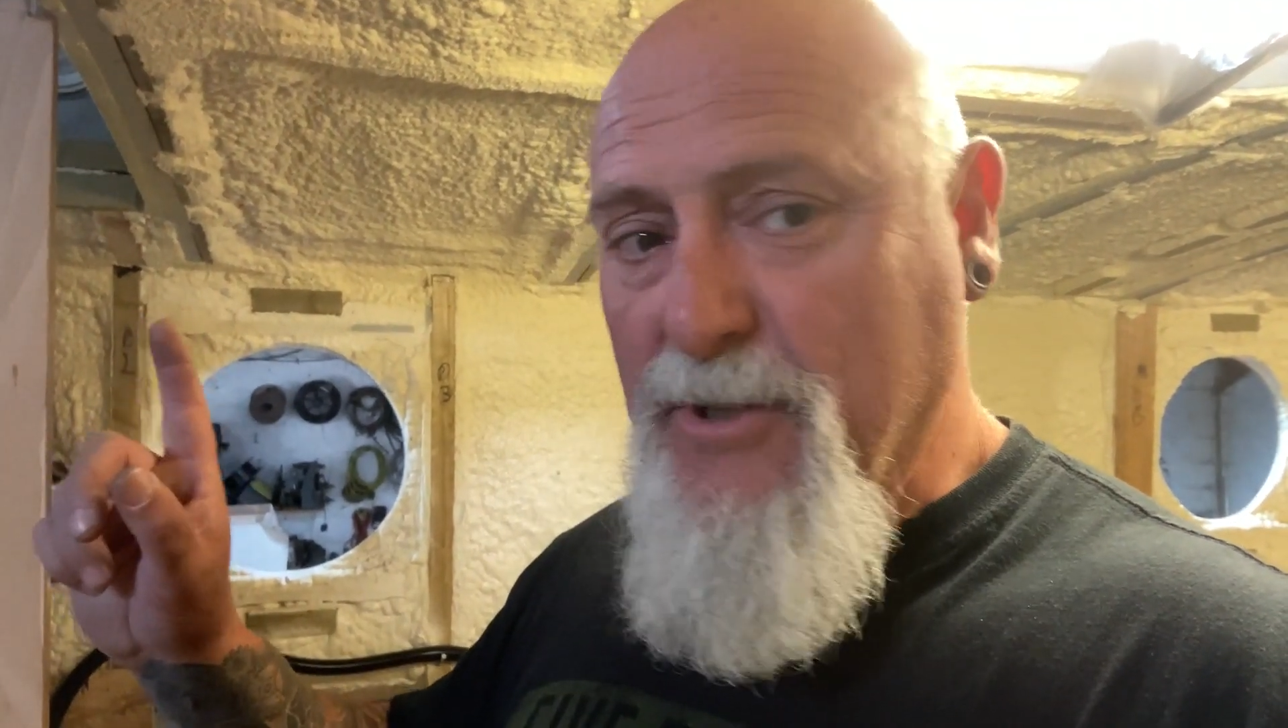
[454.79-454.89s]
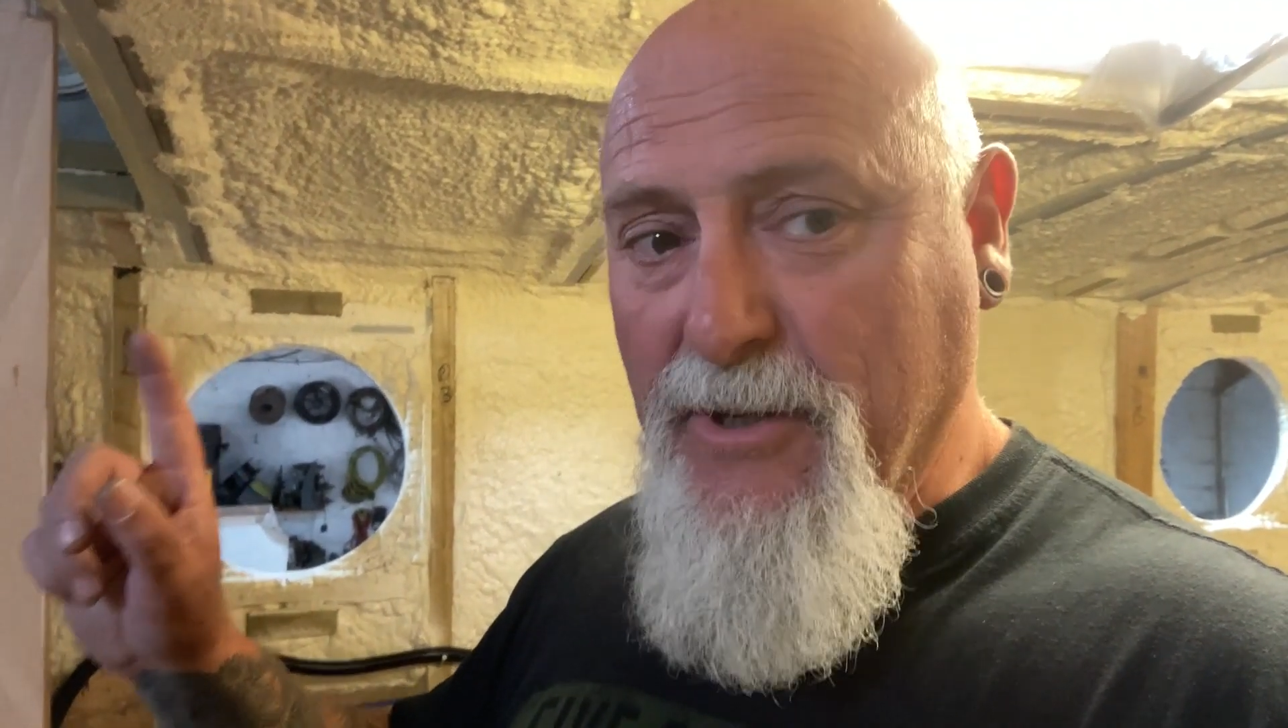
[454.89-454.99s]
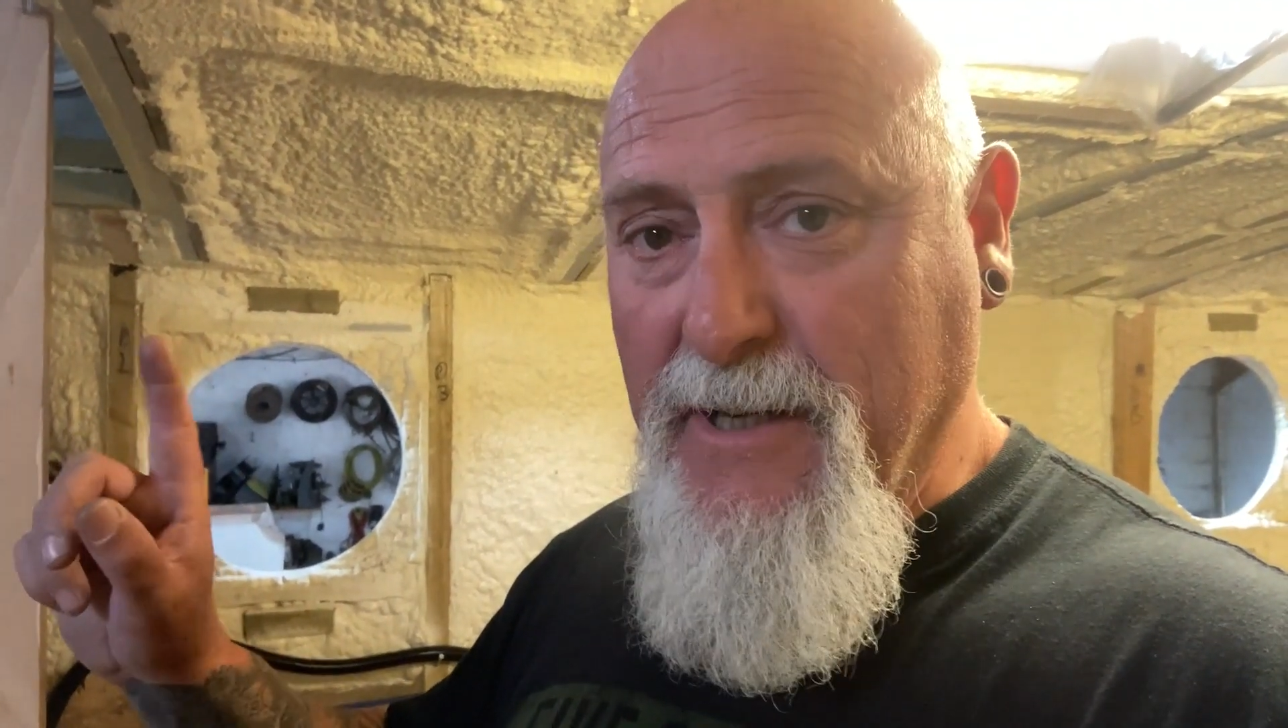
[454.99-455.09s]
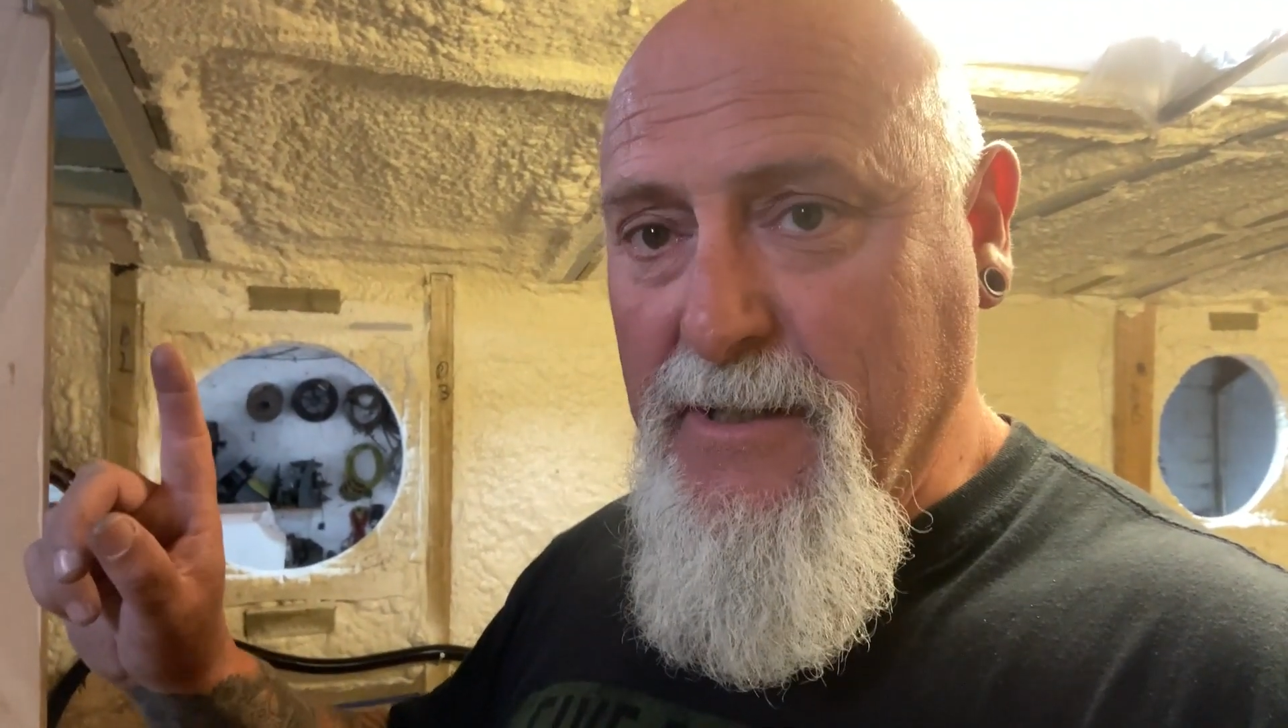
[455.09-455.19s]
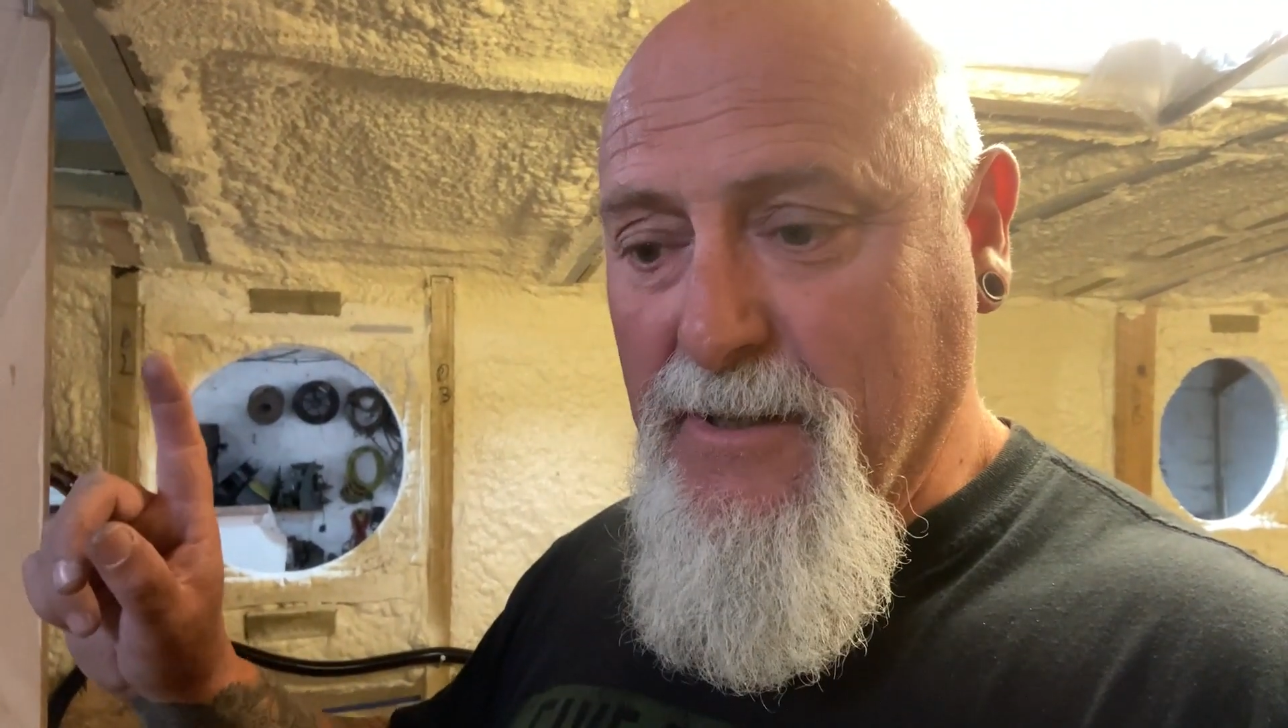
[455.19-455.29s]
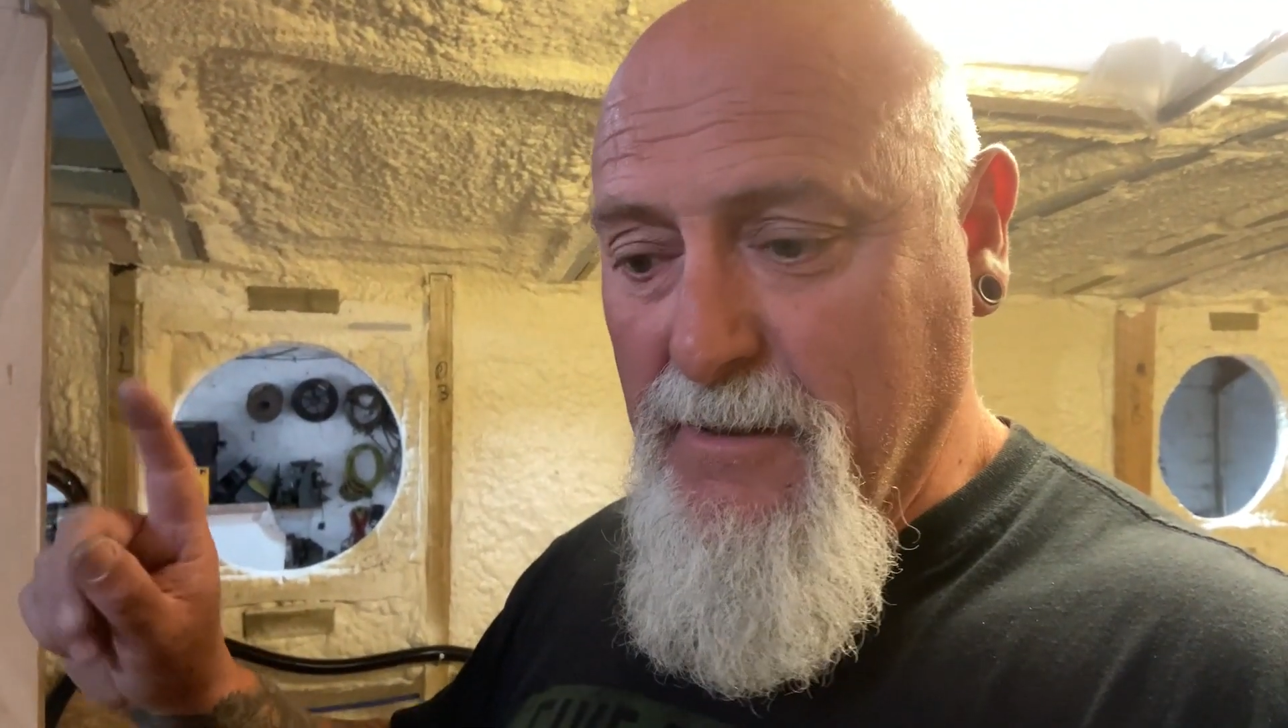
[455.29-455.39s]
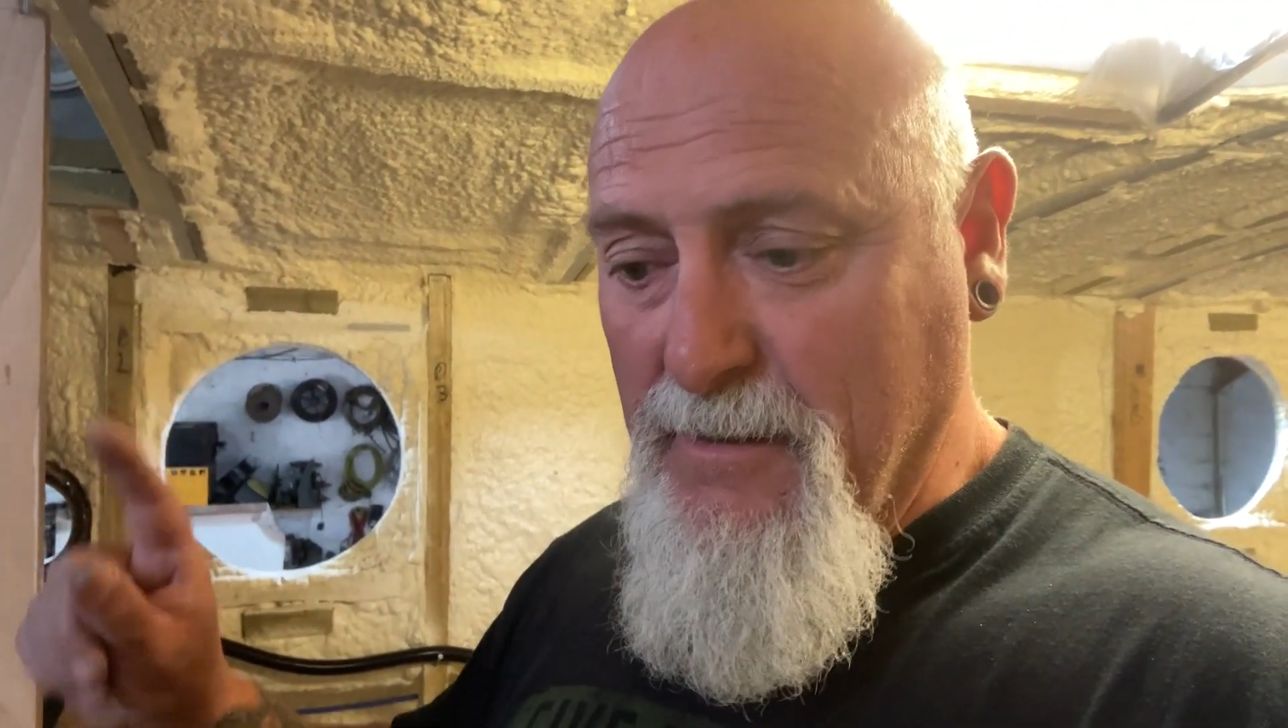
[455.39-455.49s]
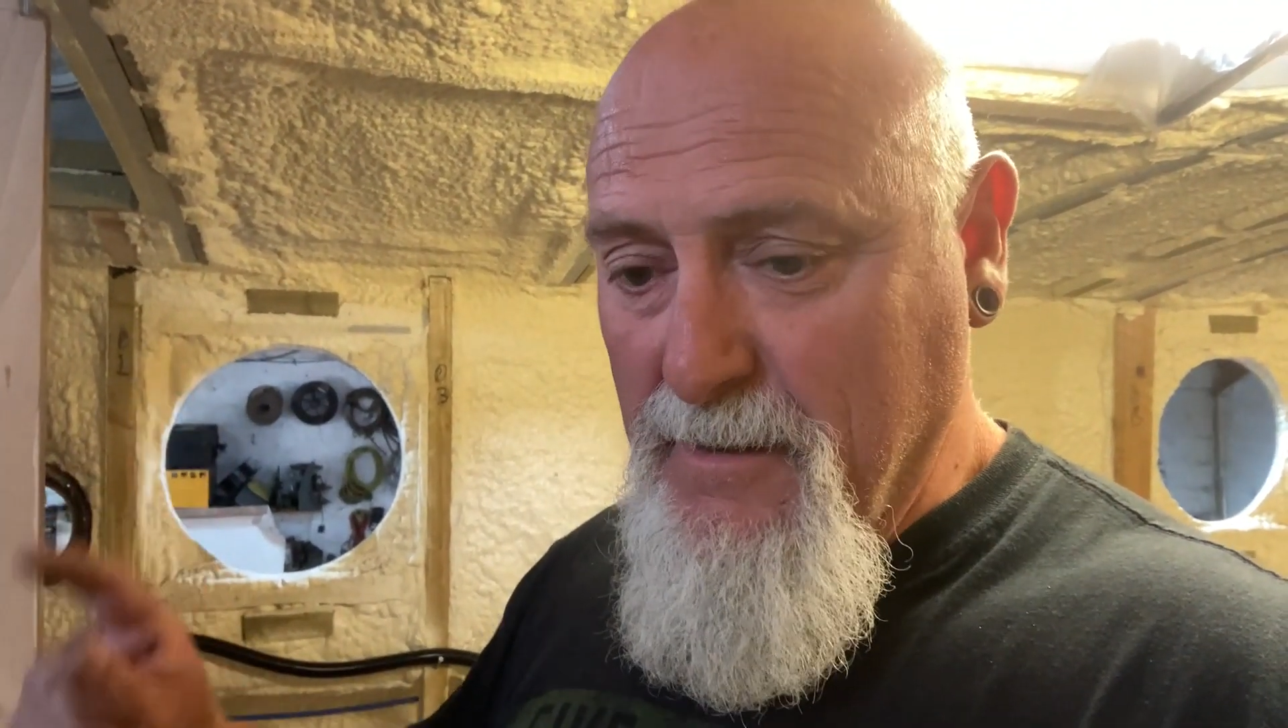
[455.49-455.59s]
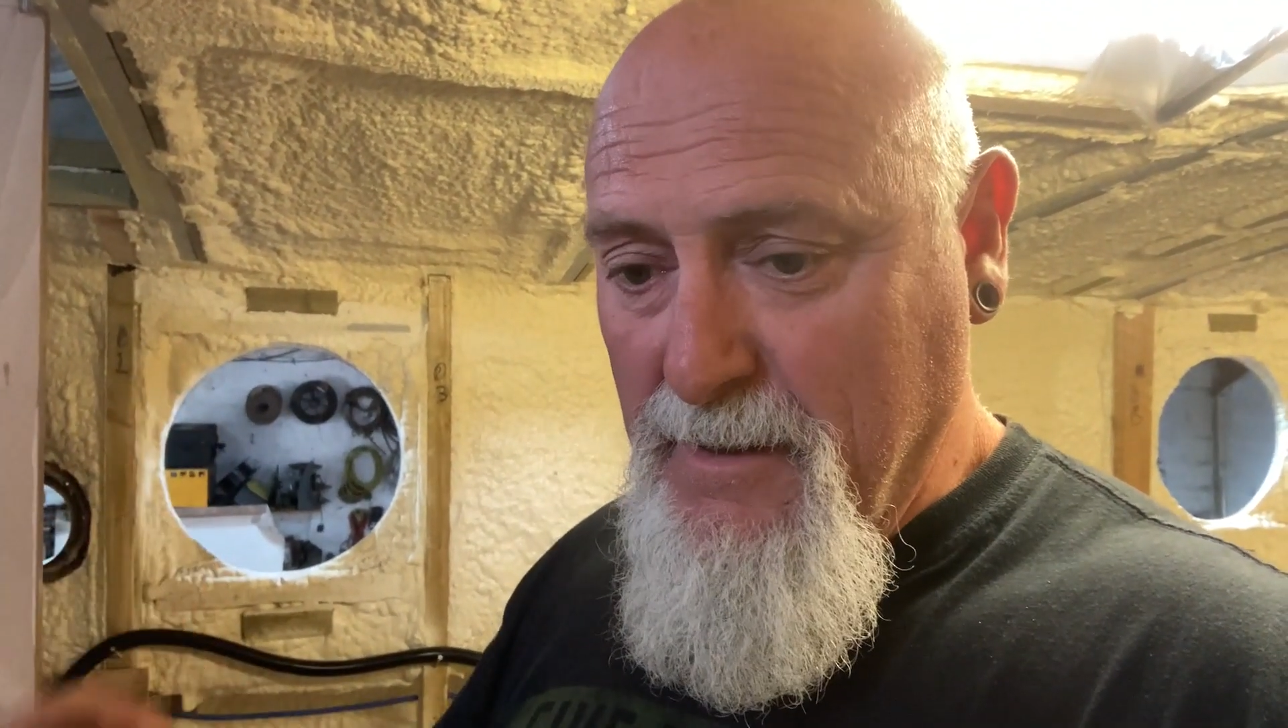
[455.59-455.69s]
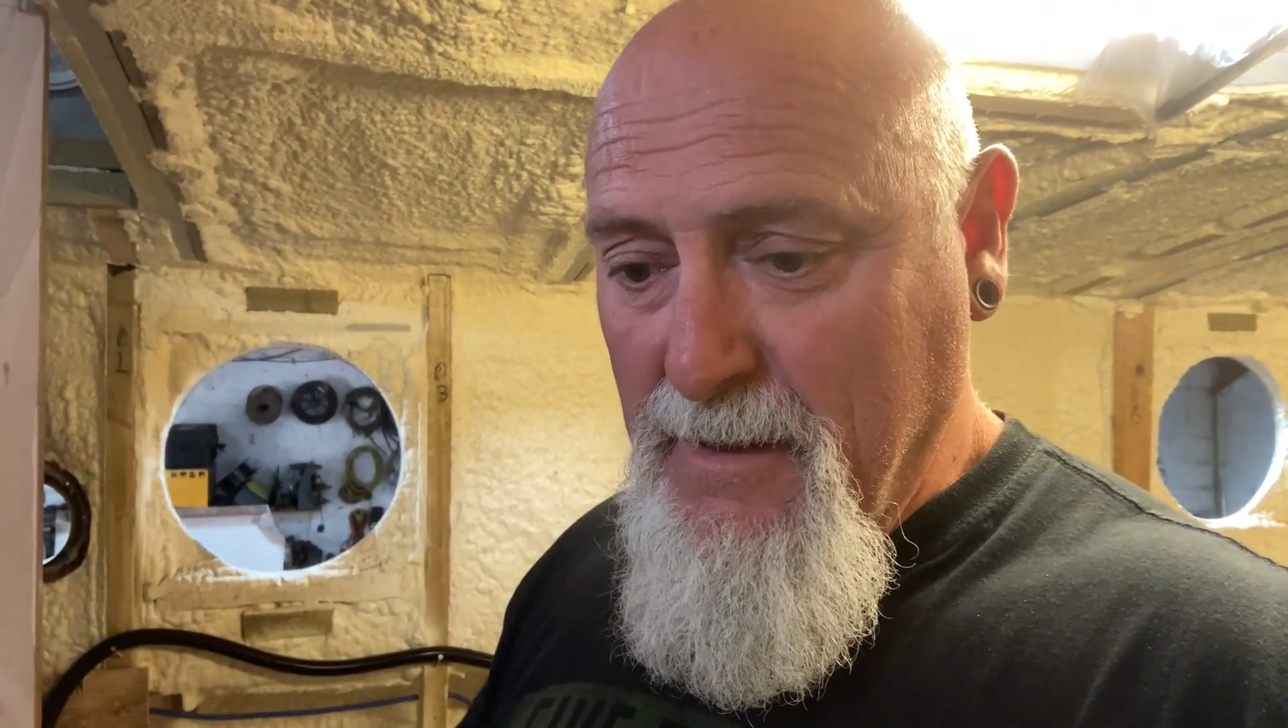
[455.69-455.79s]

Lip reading: circuits are,